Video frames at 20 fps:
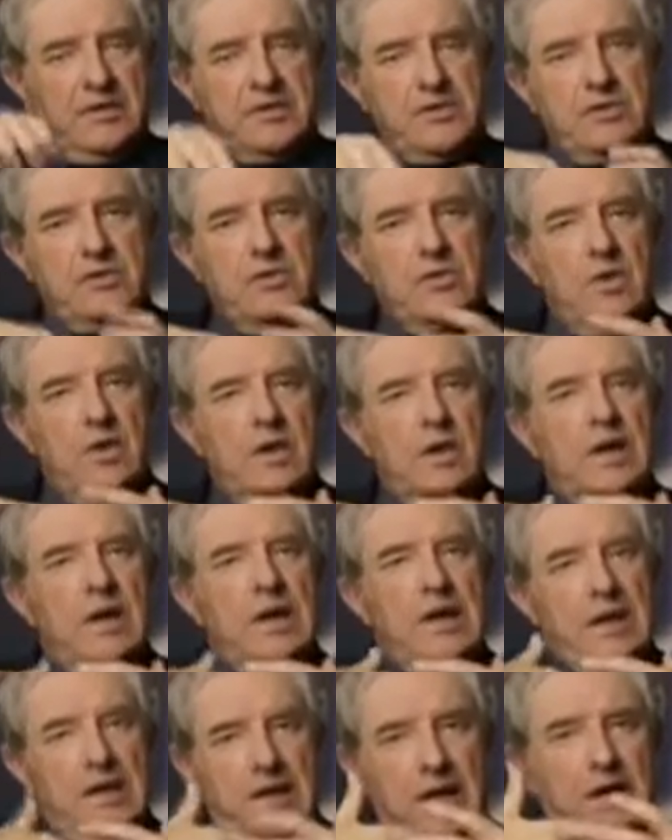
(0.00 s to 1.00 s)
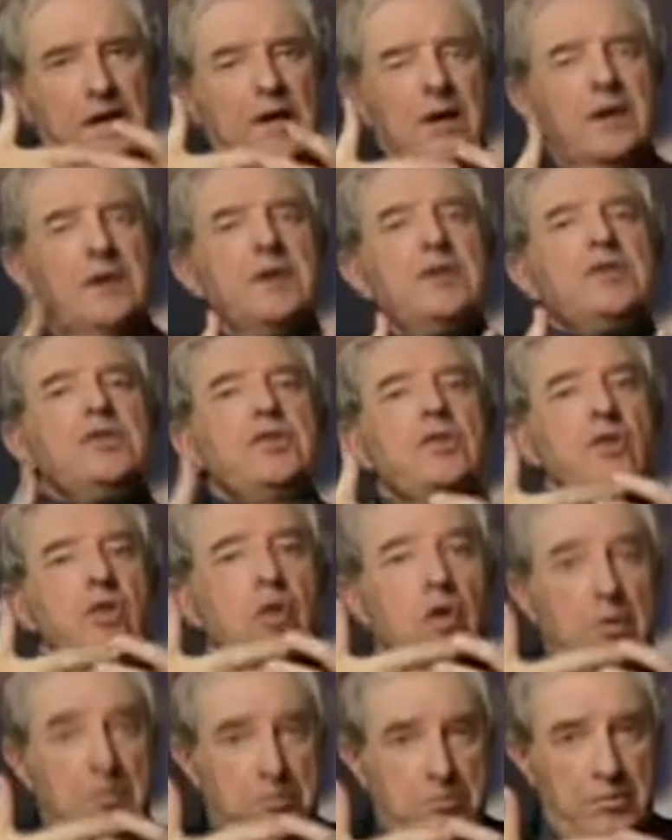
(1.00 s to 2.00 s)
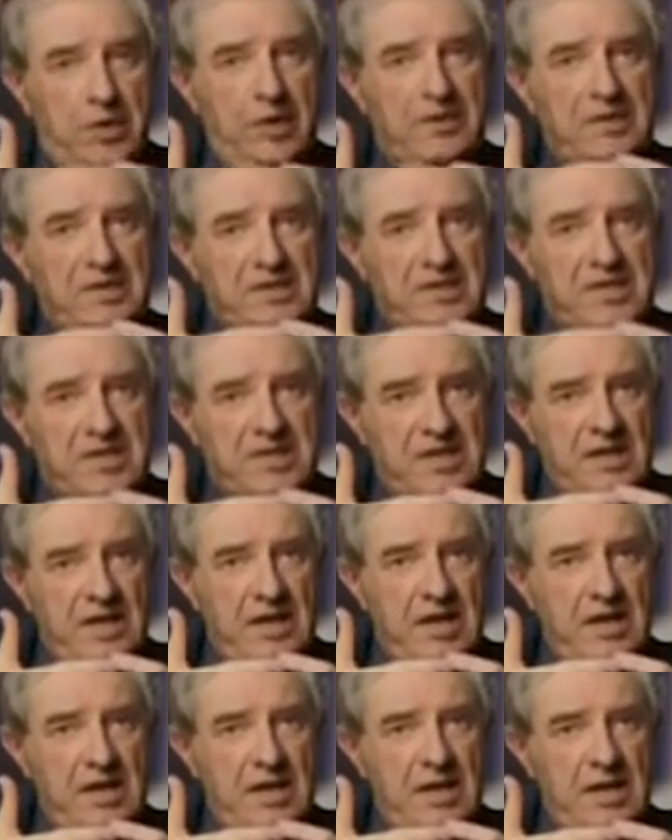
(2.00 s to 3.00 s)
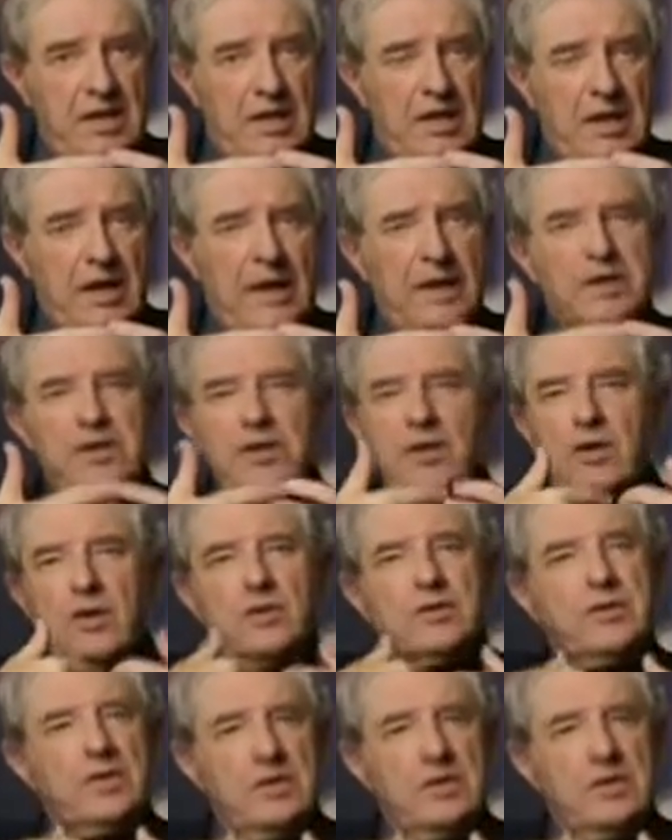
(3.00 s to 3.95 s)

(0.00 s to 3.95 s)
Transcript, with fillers: to guard your modesty, and God